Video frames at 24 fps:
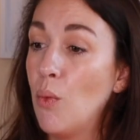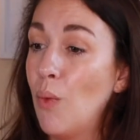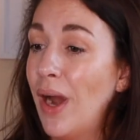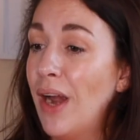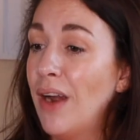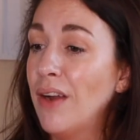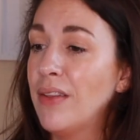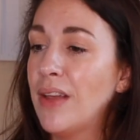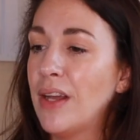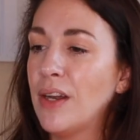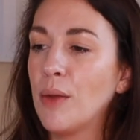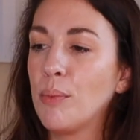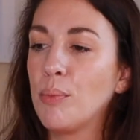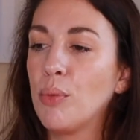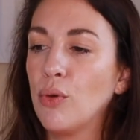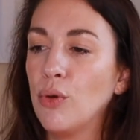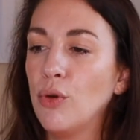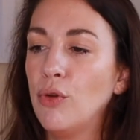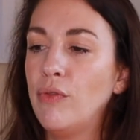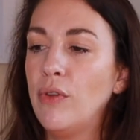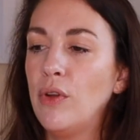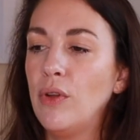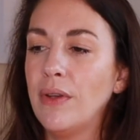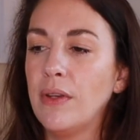aware that
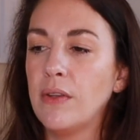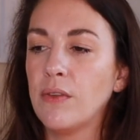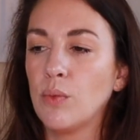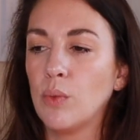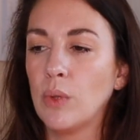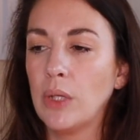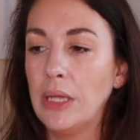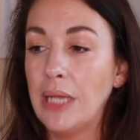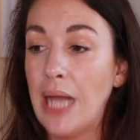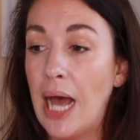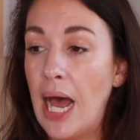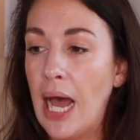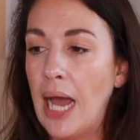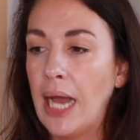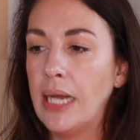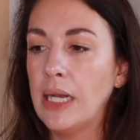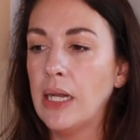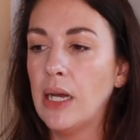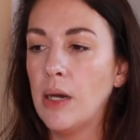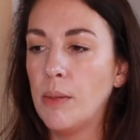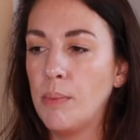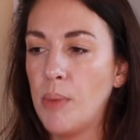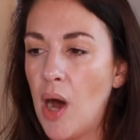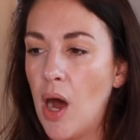approval is
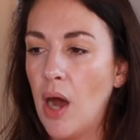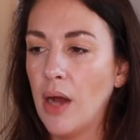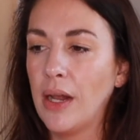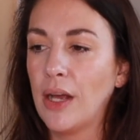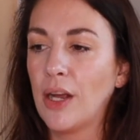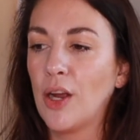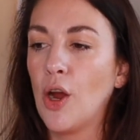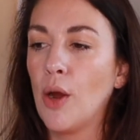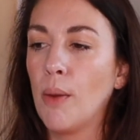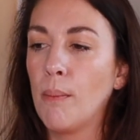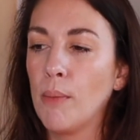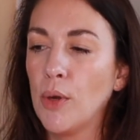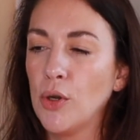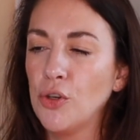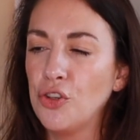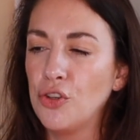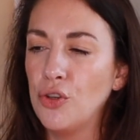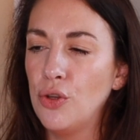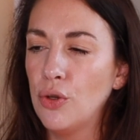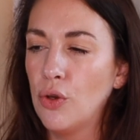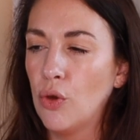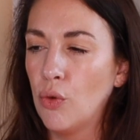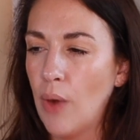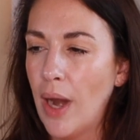relied upon a
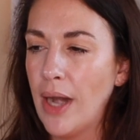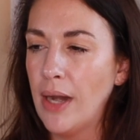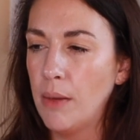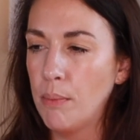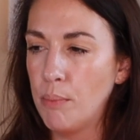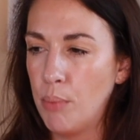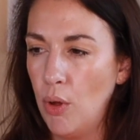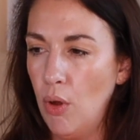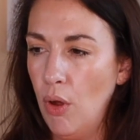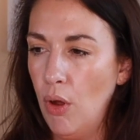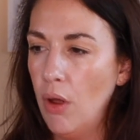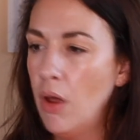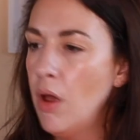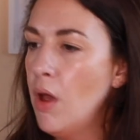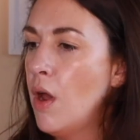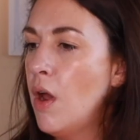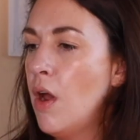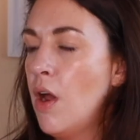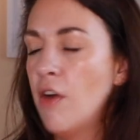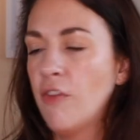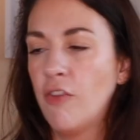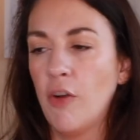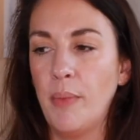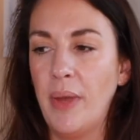commercial credit pull
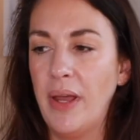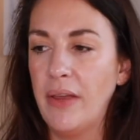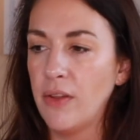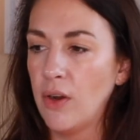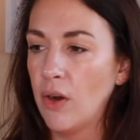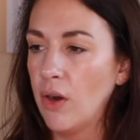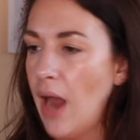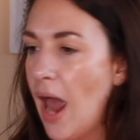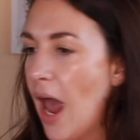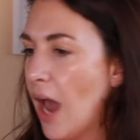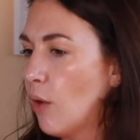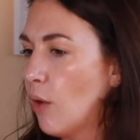from either